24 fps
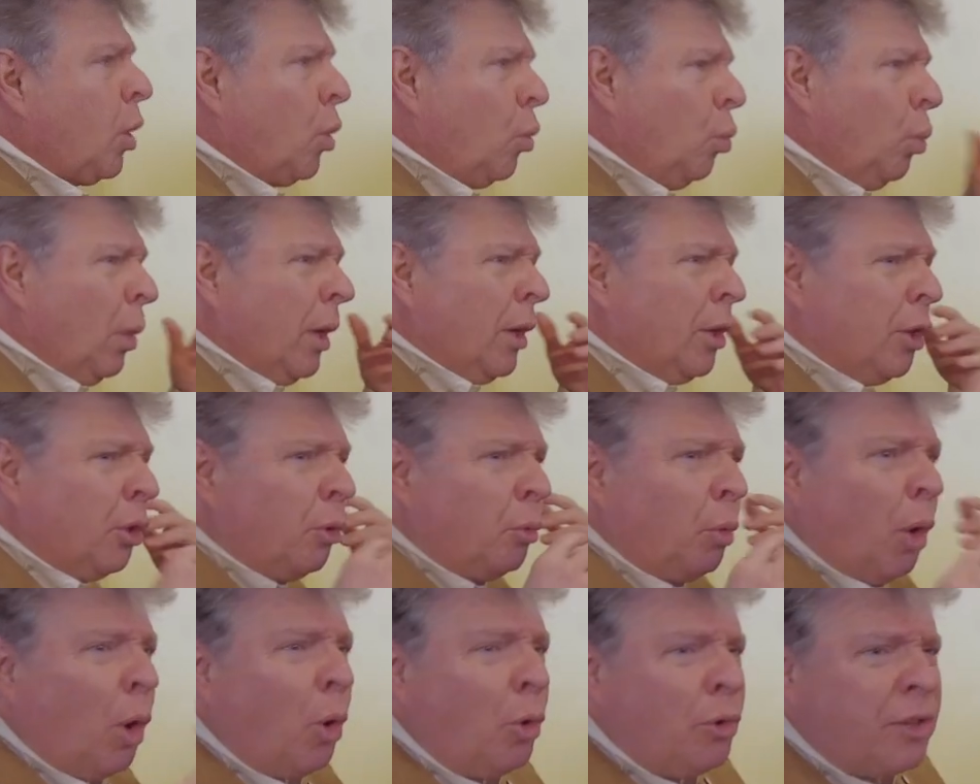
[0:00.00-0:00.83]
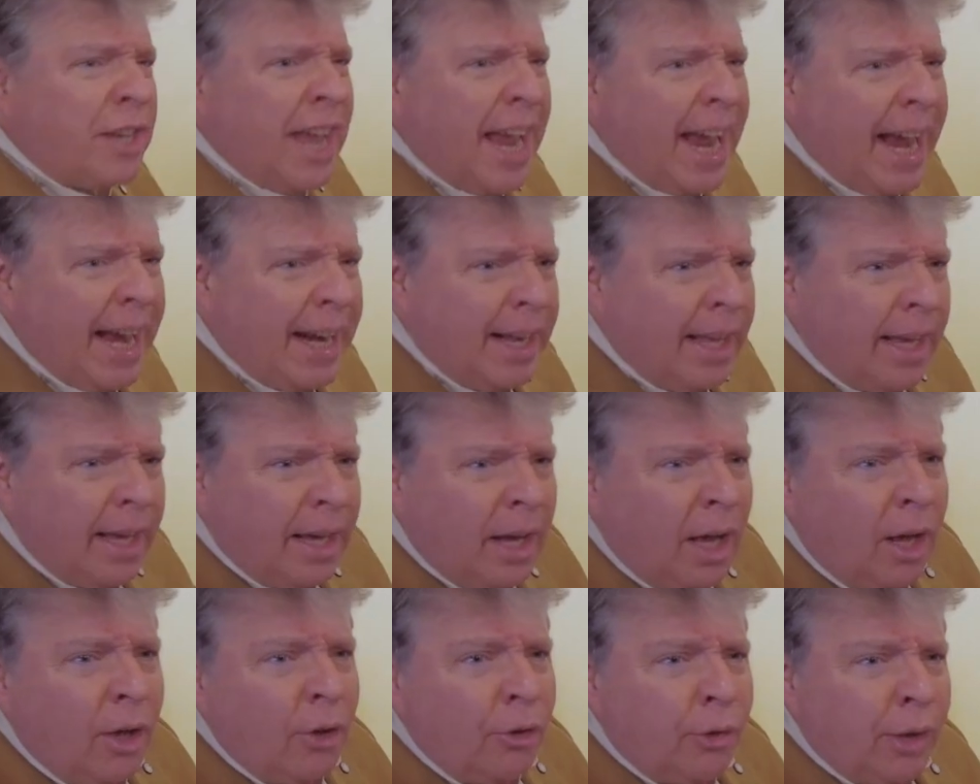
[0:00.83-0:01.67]
where you're
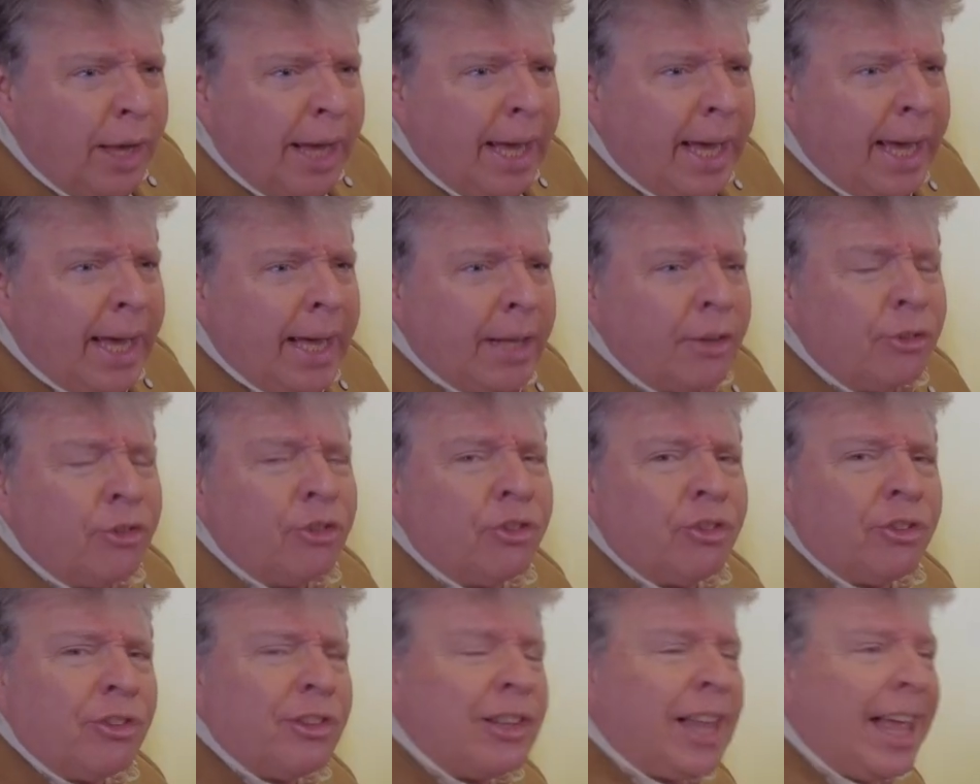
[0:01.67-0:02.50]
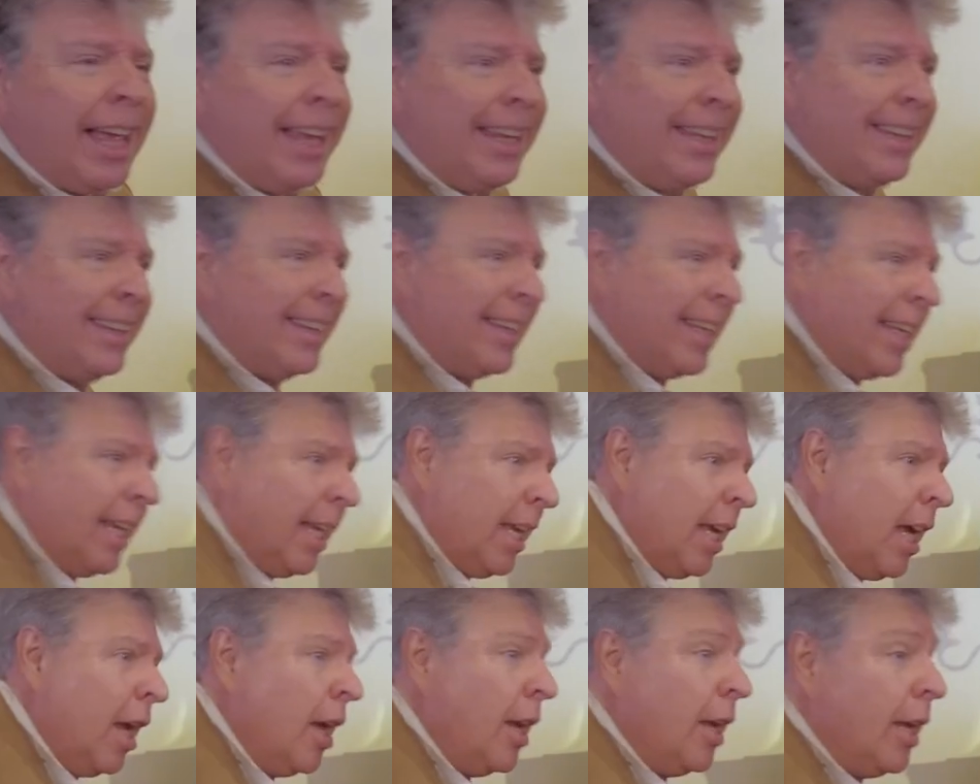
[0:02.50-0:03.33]
rotating the hand
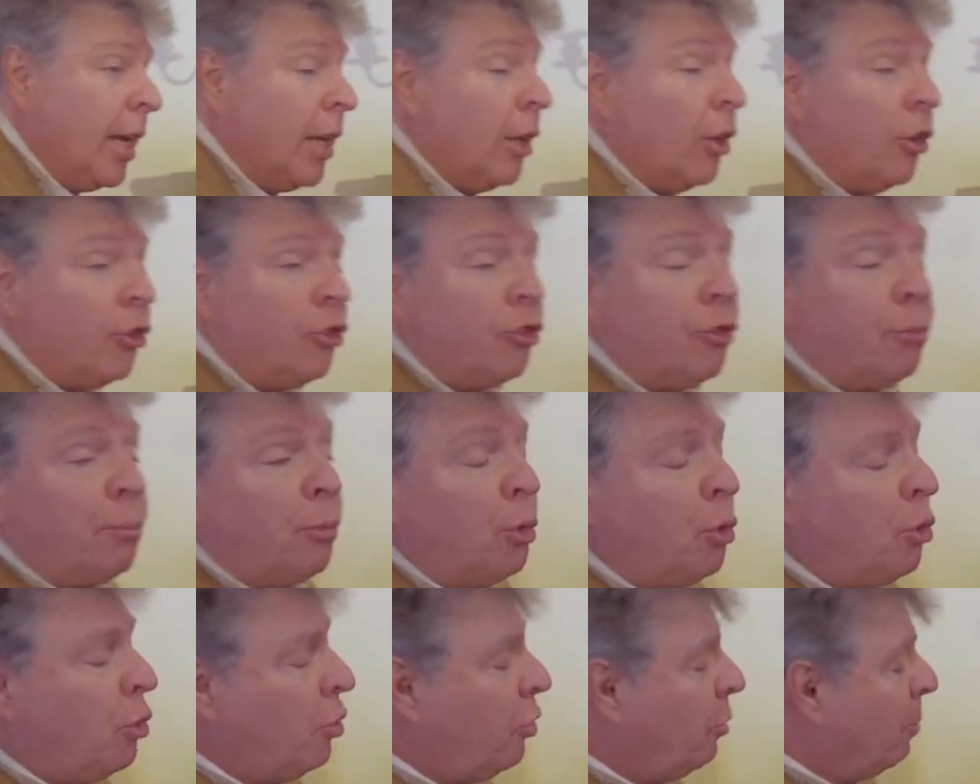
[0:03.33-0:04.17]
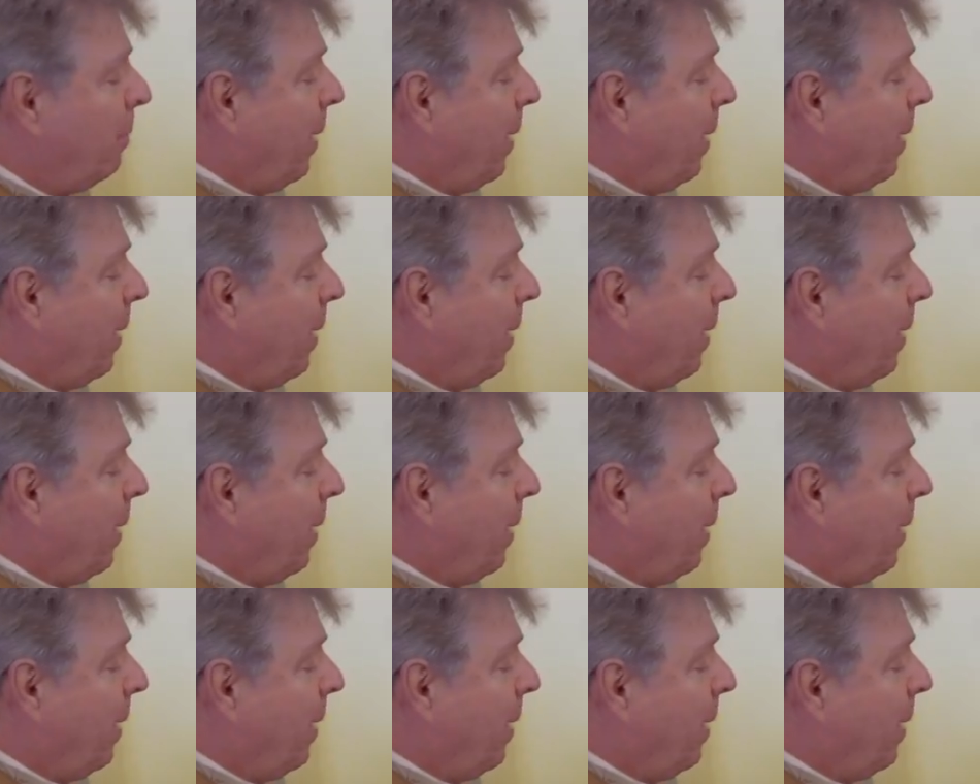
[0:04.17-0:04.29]
slightly in a smooth